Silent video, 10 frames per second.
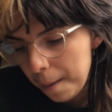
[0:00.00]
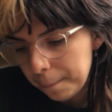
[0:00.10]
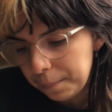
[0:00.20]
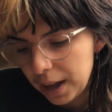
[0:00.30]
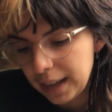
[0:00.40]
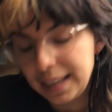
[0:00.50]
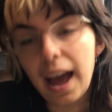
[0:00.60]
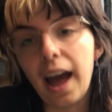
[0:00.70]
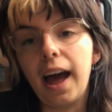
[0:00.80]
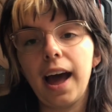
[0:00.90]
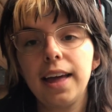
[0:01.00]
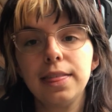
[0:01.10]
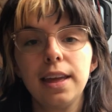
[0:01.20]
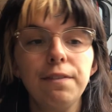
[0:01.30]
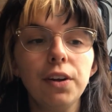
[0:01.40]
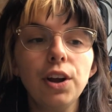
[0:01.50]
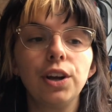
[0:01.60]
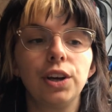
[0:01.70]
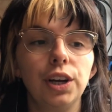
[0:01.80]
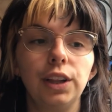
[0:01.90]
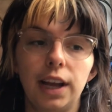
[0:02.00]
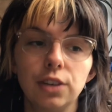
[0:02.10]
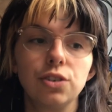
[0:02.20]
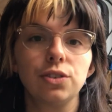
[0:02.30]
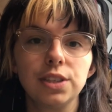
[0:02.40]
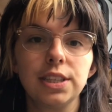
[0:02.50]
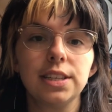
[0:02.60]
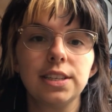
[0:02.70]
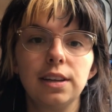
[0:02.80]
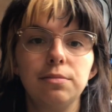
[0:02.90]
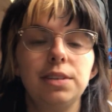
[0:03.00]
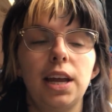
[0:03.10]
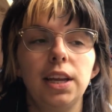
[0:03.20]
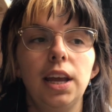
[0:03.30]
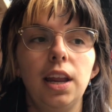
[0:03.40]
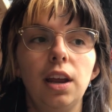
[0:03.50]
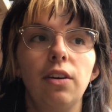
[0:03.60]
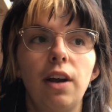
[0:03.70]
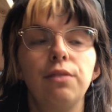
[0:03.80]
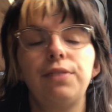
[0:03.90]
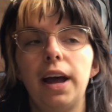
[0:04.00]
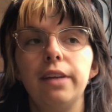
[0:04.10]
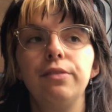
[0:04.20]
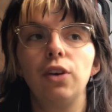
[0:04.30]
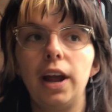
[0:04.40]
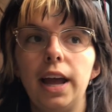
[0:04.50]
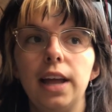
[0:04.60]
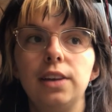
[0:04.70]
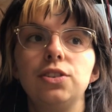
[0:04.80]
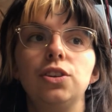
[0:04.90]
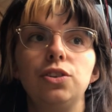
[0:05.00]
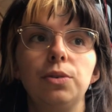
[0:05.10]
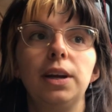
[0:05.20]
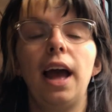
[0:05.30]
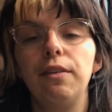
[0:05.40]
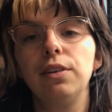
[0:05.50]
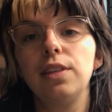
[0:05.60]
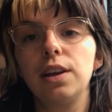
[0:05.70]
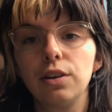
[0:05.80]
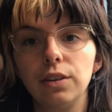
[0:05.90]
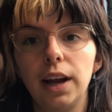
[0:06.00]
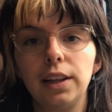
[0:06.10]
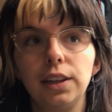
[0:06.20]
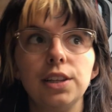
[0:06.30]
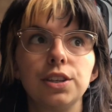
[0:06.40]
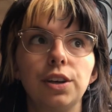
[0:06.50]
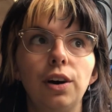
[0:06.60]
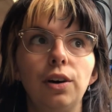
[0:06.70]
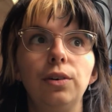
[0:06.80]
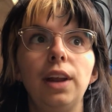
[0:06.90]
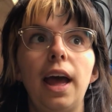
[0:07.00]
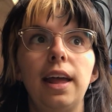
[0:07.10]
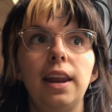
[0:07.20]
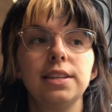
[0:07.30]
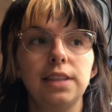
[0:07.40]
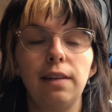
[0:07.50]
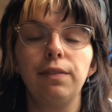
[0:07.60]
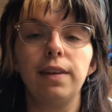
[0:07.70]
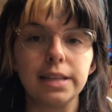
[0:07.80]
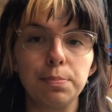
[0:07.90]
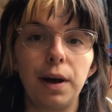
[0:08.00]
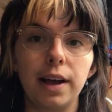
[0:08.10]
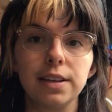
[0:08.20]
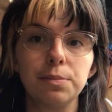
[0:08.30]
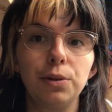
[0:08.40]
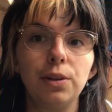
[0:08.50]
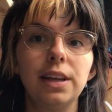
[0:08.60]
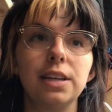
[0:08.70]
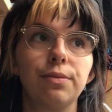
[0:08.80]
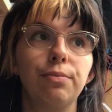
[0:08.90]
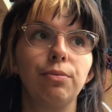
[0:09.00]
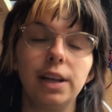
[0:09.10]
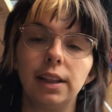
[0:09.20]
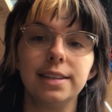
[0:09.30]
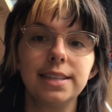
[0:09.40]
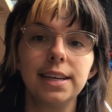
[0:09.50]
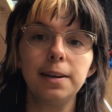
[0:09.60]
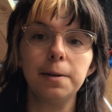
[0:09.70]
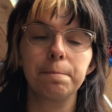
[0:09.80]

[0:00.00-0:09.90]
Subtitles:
But yeah, I think for a good electrical system, dedicating around $5,000 to doing everything correctly to code and as safely as possible is realistic.